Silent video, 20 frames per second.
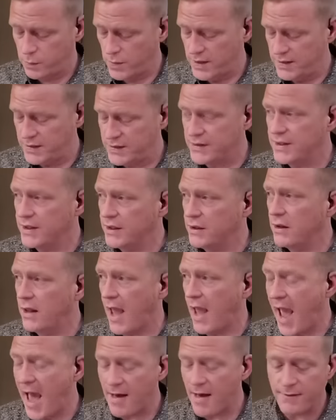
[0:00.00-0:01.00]
We still
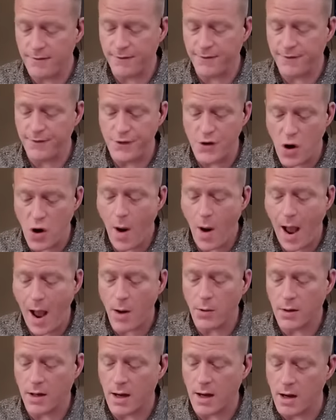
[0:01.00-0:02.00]
have no
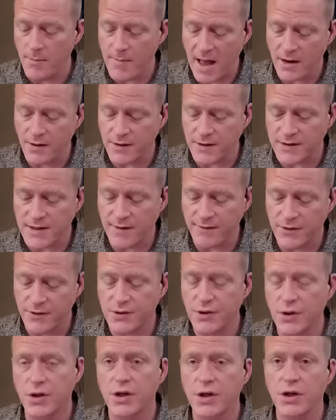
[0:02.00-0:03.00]
outcome out of the
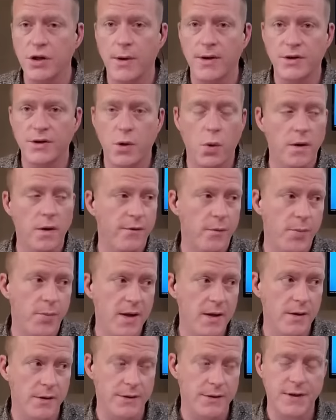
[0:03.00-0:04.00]
Seventh Circuit U.S. Court of
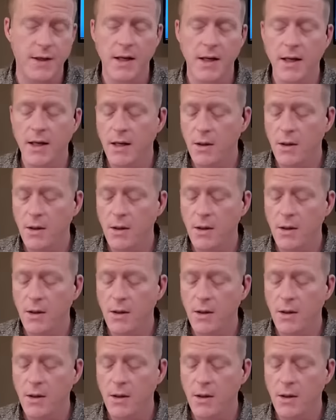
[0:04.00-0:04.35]
Appeals.